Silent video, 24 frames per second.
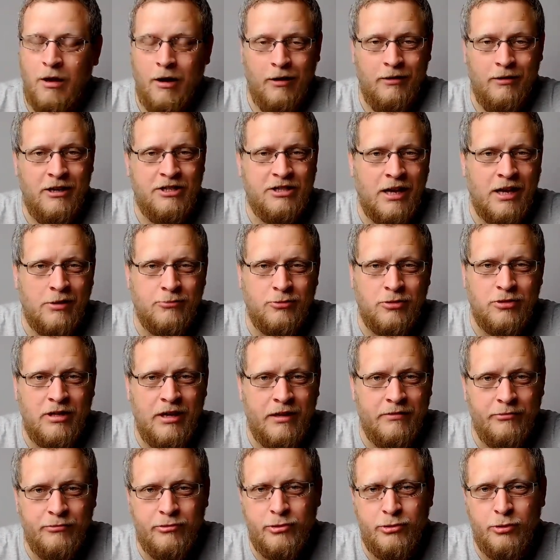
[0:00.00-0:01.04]
unless councils
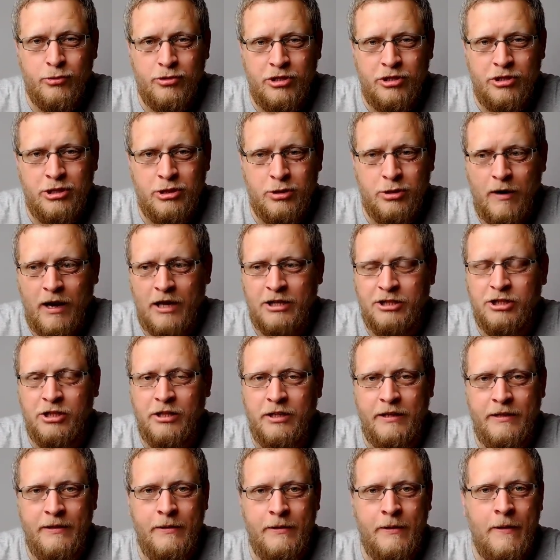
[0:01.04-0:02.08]
have the resources to
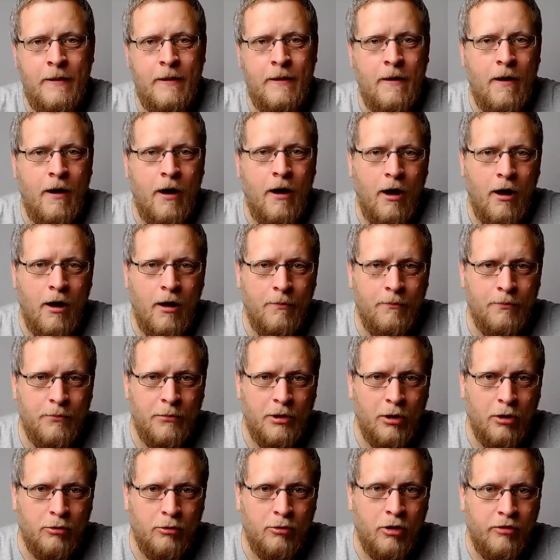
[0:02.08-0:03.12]
actually,
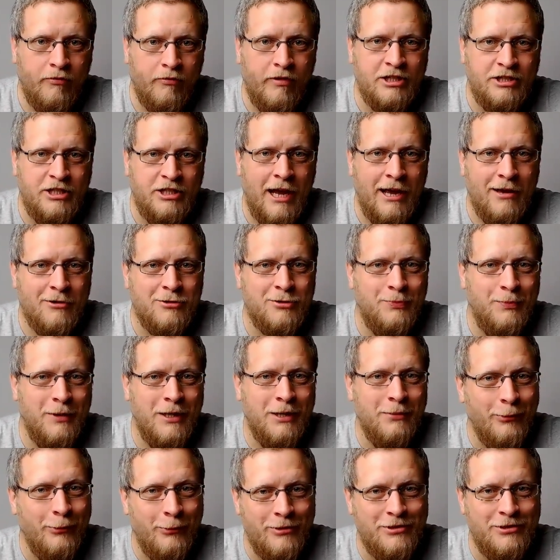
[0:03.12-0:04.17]
actually house
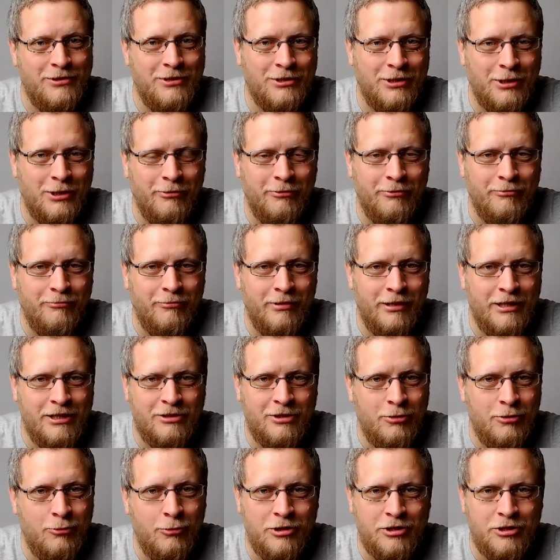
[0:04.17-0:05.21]
people, it's
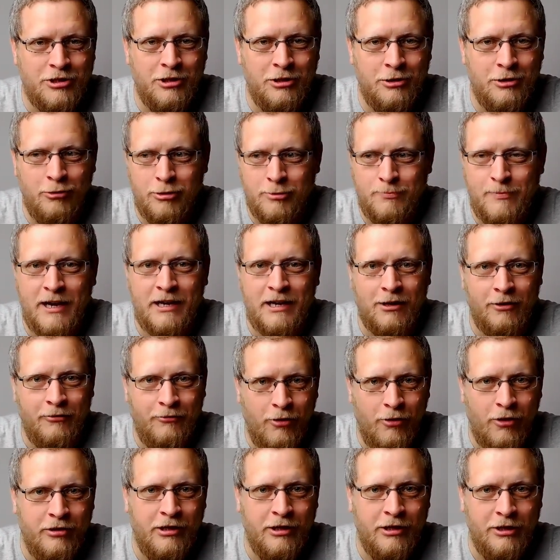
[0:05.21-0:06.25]
all it's going to do is
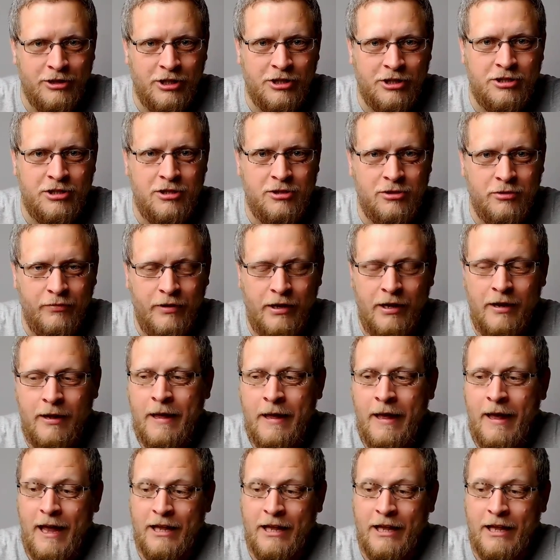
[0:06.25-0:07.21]
magnify the injustice of it.